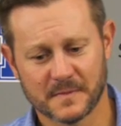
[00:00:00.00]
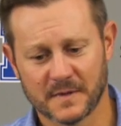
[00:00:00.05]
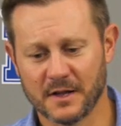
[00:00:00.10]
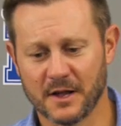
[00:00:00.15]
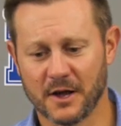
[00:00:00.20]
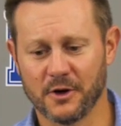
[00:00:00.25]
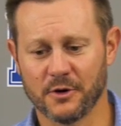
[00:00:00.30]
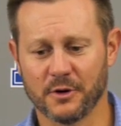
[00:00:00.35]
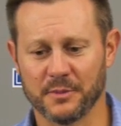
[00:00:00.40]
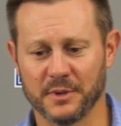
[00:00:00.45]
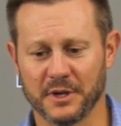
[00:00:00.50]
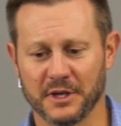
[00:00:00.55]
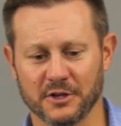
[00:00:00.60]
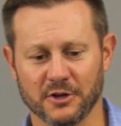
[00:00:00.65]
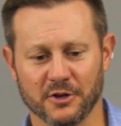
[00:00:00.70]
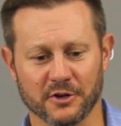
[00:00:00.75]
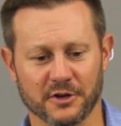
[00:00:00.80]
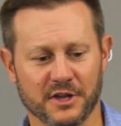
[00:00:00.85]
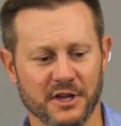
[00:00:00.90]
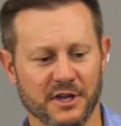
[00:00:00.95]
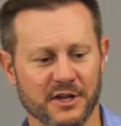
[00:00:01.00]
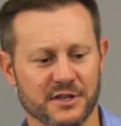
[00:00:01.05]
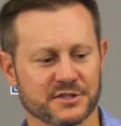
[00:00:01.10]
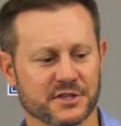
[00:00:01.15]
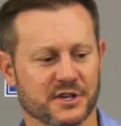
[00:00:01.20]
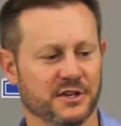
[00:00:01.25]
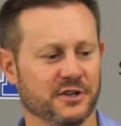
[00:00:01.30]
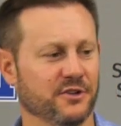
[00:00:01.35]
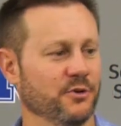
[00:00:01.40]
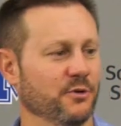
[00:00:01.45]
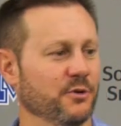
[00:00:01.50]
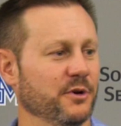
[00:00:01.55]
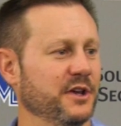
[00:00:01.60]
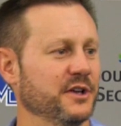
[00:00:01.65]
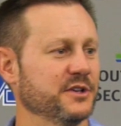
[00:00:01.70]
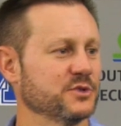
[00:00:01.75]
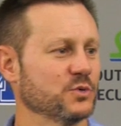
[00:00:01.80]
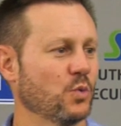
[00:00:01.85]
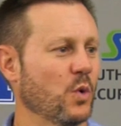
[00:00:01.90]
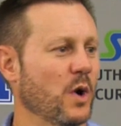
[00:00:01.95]
No, I mean, look, he's going to do it
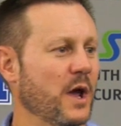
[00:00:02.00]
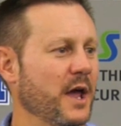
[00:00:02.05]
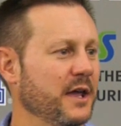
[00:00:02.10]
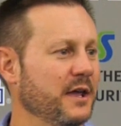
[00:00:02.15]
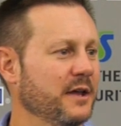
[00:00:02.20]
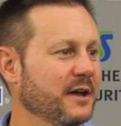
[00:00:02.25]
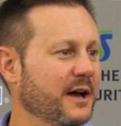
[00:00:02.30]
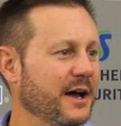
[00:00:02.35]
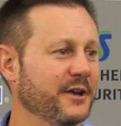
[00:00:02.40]
his way.